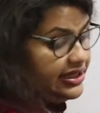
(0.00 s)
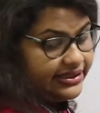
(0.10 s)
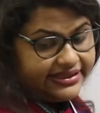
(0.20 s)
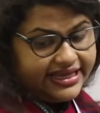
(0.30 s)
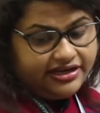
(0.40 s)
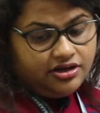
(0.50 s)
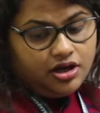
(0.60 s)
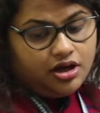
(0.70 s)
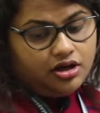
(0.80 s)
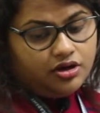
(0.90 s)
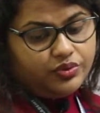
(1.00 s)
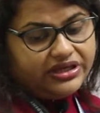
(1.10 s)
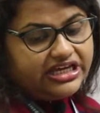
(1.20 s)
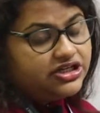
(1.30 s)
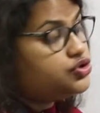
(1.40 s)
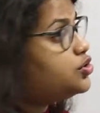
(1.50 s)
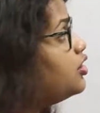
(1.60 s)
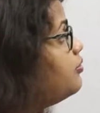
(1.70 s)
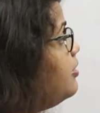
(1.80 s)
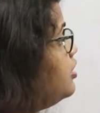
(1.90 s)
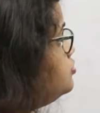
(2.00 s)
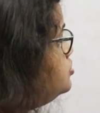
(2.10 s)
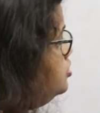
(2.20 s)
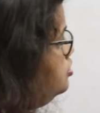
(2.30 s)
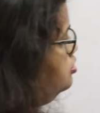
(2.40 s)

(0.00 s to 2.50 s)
Then we can talk about